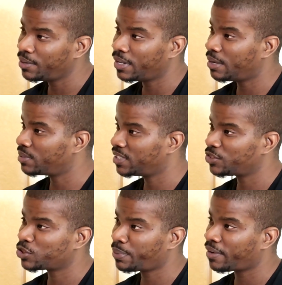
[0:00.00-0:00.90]
Because he, he was
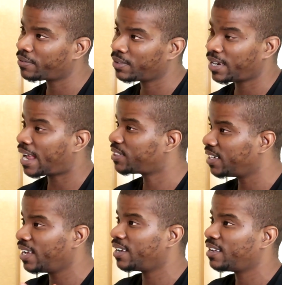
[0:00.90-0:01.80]
disrespectful. And
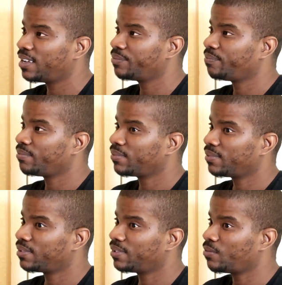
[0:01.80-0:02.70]
after that,
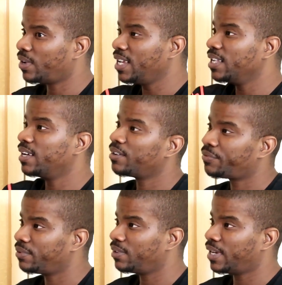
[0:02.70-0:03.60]
when he
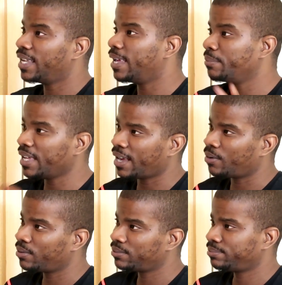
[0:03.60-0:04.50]
left, they let me
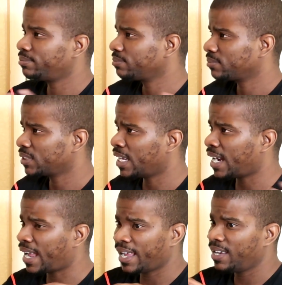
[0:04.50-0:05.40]
out,
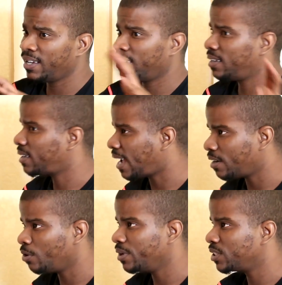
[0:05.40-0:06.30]
and I ain't
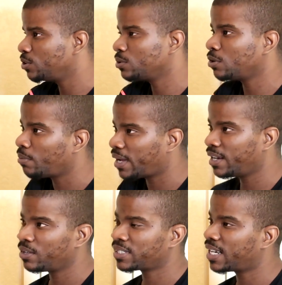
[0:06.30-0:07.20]
had no issues with
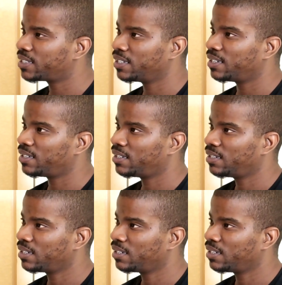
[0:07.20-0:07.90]
nobody else after that.